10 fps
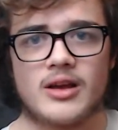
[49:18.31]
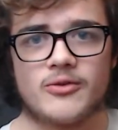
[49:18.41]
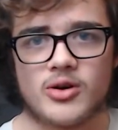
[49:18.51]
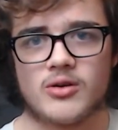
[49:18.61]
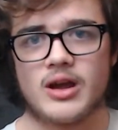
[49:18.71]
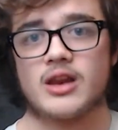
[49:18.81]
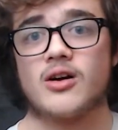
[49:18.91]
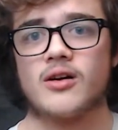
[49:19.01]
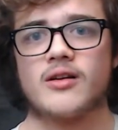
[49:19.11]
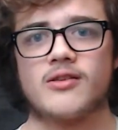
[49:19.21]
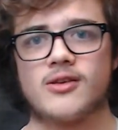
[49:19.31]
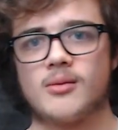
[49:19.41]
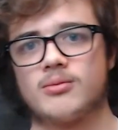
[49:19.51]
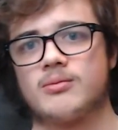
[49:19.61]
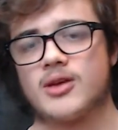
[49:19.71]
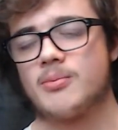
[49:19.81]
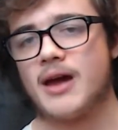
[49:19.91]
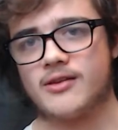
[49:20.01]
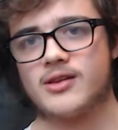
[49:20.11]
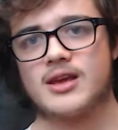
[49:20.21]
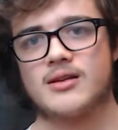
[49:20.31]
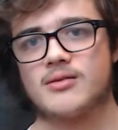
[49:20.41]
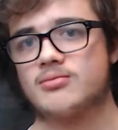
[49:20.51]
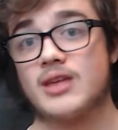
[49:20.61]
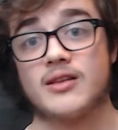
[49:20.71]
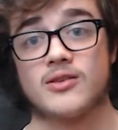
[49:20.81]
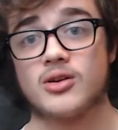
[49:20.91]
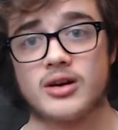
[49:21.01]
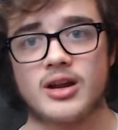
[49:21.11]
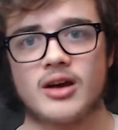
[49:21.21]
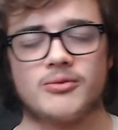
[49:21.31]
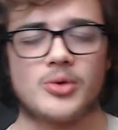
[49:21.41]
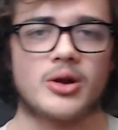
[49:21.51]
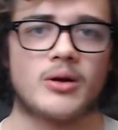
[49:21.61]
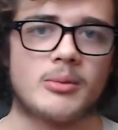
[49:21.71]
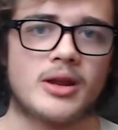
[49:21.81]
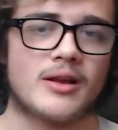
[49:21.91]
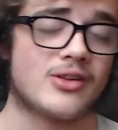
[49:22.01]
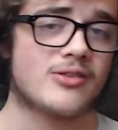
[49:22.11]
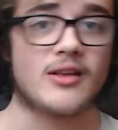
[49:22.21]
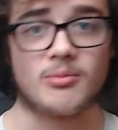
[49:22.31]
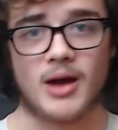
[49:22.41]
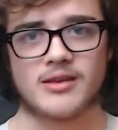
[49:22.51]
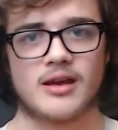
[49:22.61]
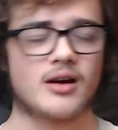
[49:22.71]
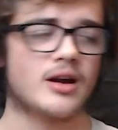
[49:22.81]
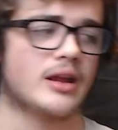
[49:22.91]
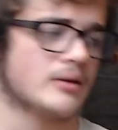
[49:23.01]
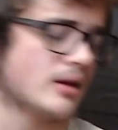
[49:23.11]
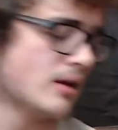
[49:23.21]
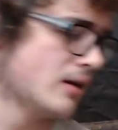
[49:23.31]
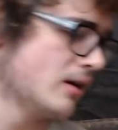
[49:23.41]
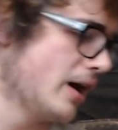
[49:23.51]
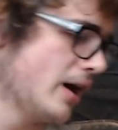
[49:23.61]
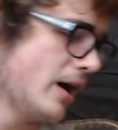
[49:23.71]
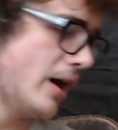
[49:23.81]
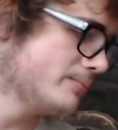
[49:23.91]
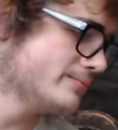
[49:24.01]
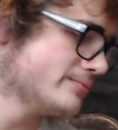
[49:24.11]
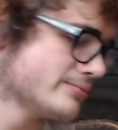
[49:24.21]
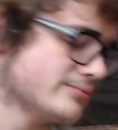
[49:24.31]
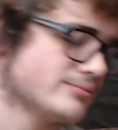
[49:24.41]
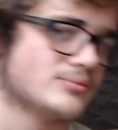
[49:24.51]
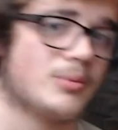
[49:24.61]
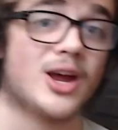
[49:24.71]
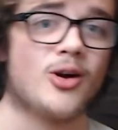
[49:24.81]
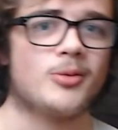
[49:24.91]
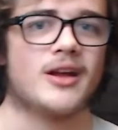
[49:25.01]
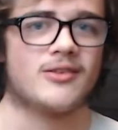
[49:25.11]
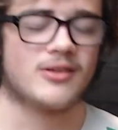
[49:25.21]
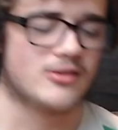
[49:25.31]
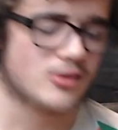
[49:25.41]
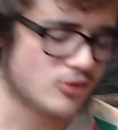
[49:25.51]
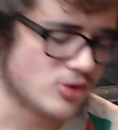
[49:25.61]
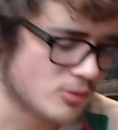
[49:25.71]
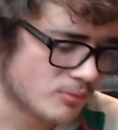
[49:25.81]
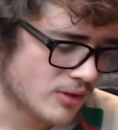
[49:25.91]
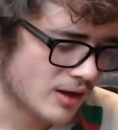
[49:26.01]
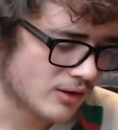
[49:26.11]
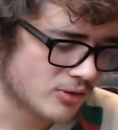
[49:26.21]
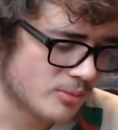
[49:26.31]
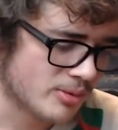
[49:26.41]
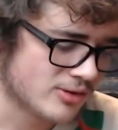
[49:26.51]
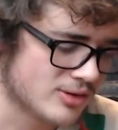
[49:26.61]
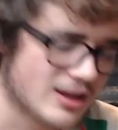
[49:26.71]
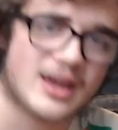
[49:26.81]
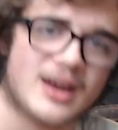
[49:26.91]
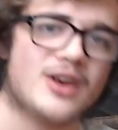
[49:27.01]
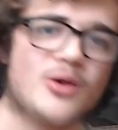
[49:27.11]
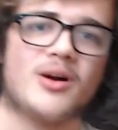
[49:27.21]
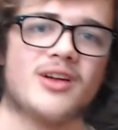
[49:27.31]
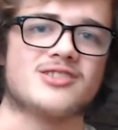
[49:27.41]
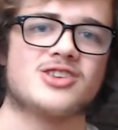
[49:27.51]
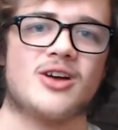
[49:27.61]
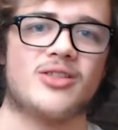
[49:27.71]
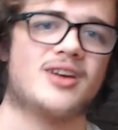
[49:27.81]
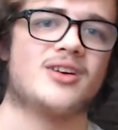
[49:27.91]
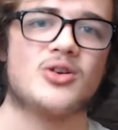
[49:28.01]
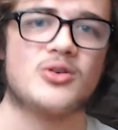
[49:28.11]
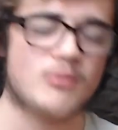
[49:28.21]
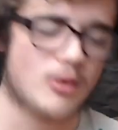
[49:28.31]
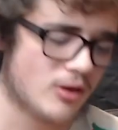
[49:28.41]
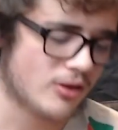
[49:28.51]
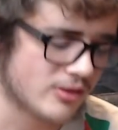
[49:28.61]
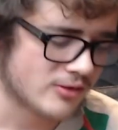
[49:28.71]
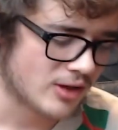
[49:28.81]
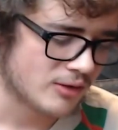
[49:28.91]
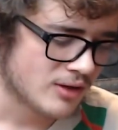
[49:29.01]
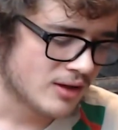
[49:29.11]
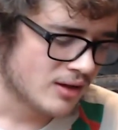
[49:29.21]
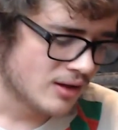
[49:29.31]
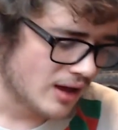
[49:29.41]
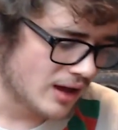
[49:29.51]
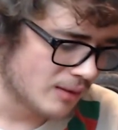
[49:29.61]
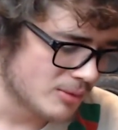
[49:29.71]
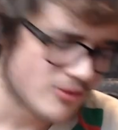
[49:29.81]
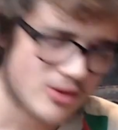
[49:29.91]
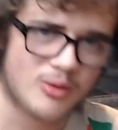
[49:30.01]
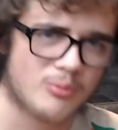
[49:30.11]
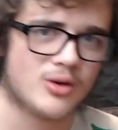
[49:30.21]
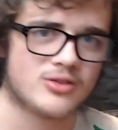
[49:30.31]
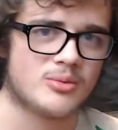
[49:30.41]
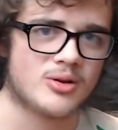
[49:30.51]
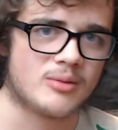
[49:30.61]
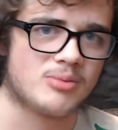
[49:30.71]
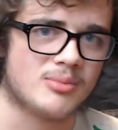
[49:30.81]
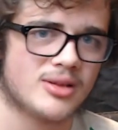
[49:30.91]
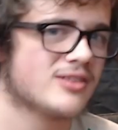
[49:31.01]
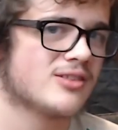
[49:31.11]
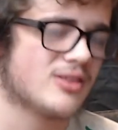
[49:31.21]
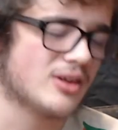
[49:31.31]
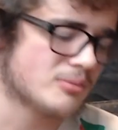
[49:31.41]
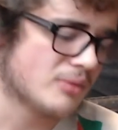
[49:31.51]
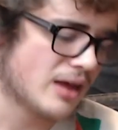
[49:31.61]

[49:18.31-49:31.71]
If you're creating art in some capacity, that's good enough. You know what I mean? At least that's my take on it. But I hope it gets easier for you, to the person. Again, I don't want to share who wrote all these stuff. Even though most of them are like public still.